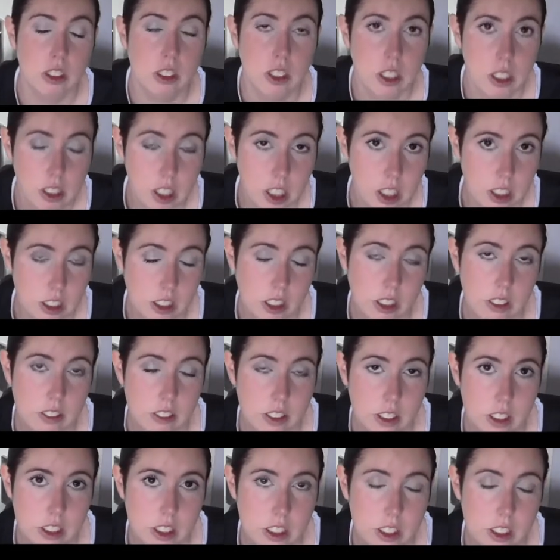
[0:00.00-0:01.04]
They're utterly
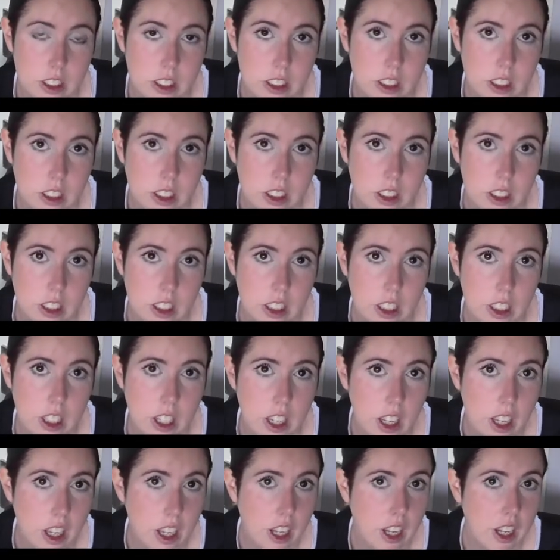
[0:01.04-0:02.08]
fantastic
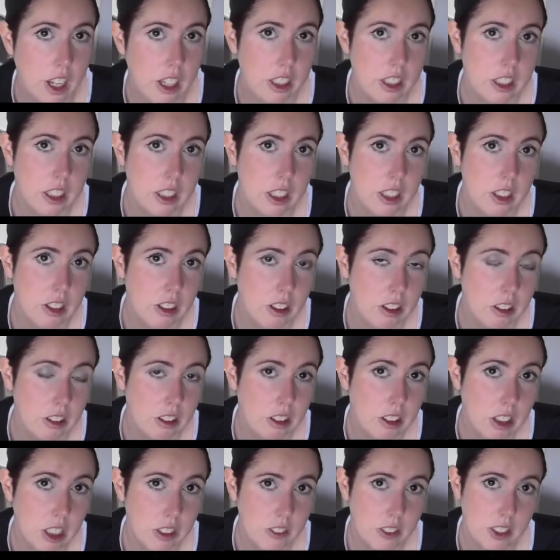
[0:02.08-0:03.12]
and
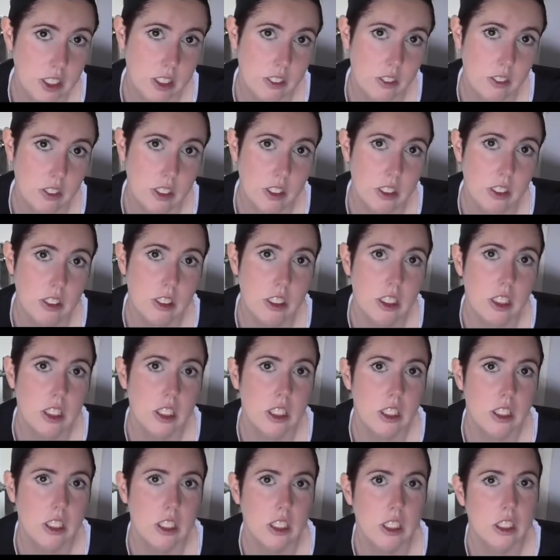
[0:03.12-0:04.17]
incredibly simple.
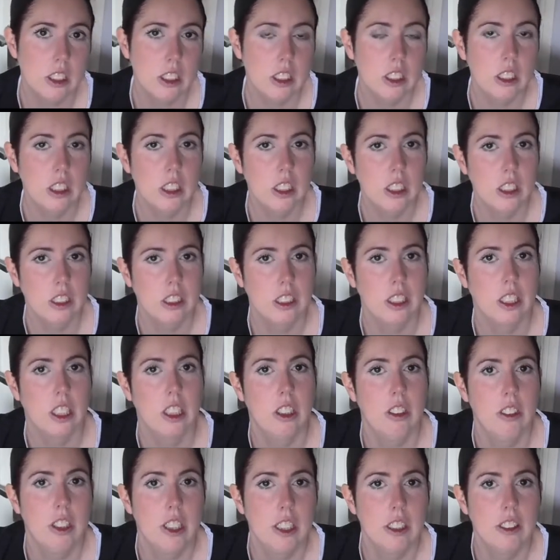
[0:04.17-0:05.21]
Just
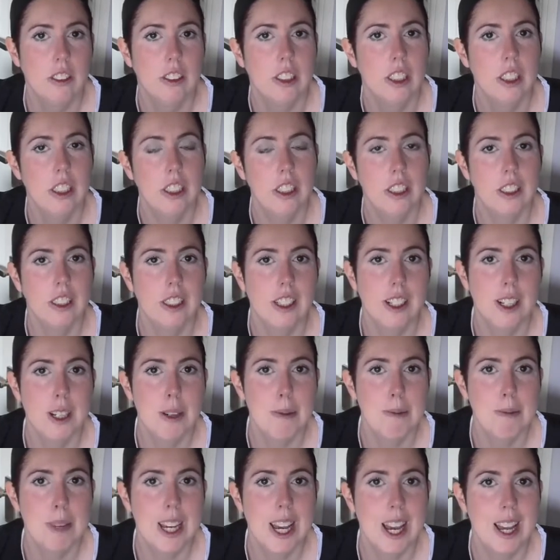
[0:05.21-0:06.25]
slow down, take your
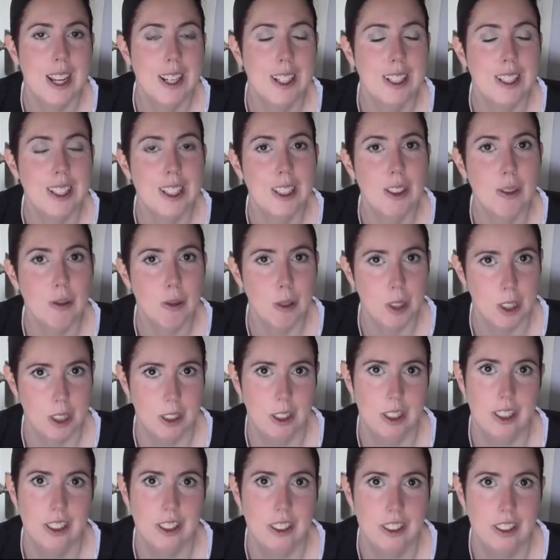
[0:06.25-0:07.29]
time, and it is
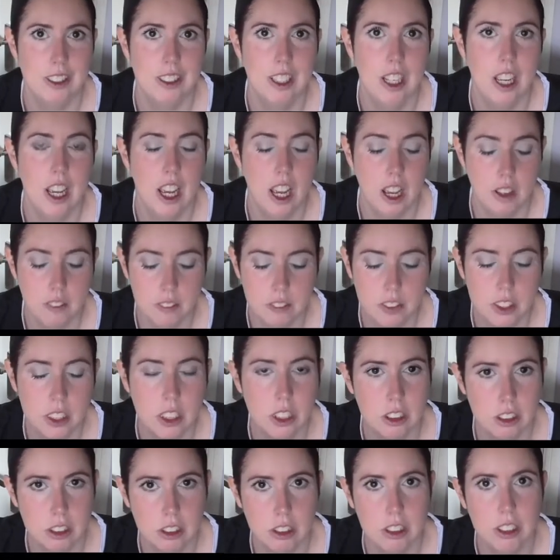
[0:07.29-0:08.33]
worth it.
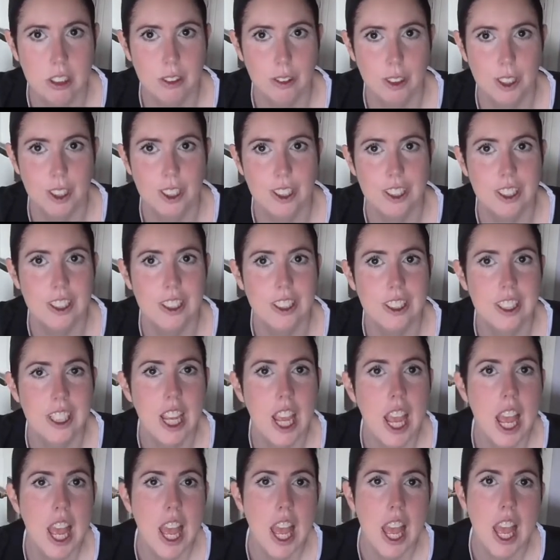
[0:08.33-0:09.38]
Absolutely worth it.
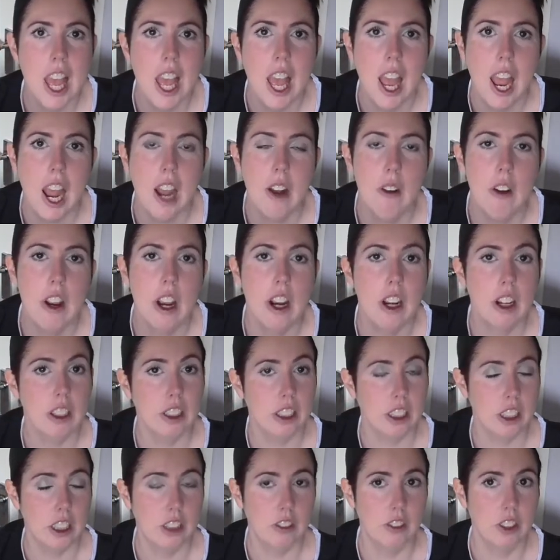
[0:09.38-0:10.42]
Anyway, I'm going to
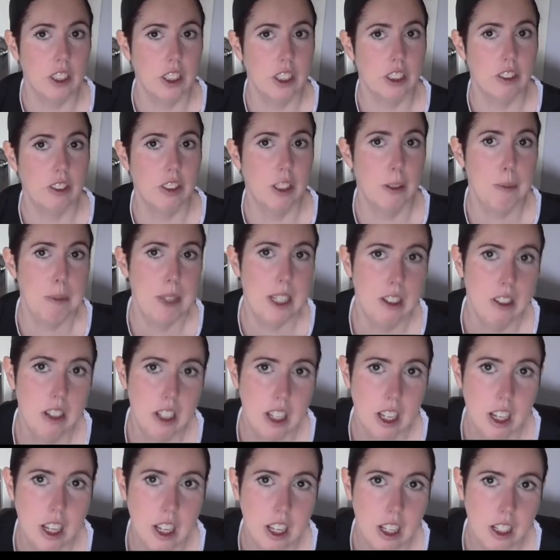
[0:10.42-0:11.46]
tidy myself up now
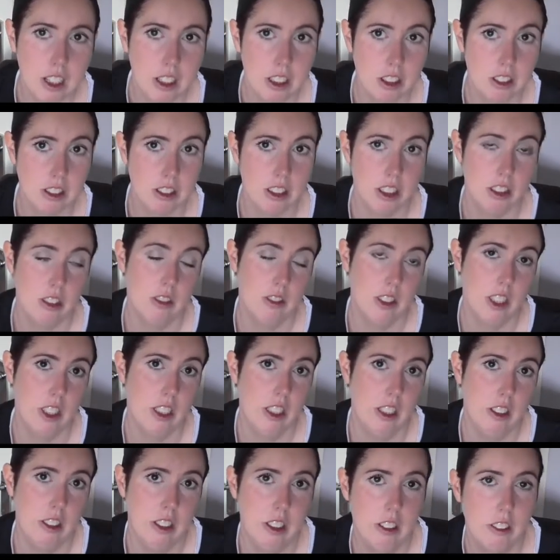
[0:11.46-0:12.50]
and sort my
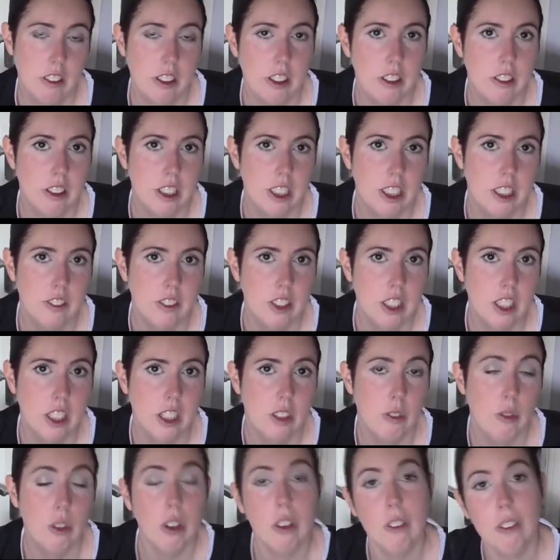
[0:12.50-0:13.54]
hair out and the rest of me
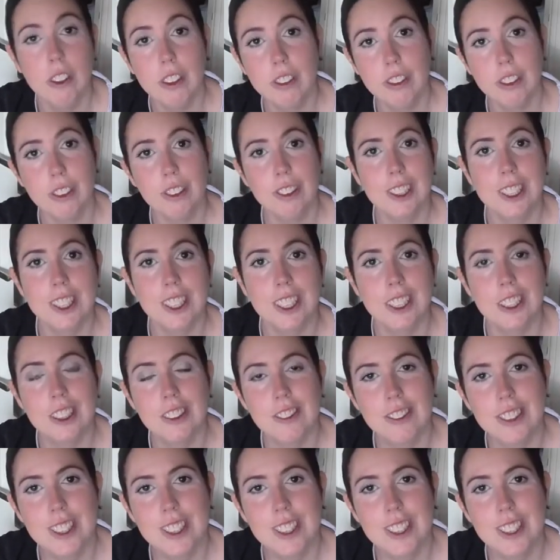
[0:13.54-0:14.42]
and probably fall asleep.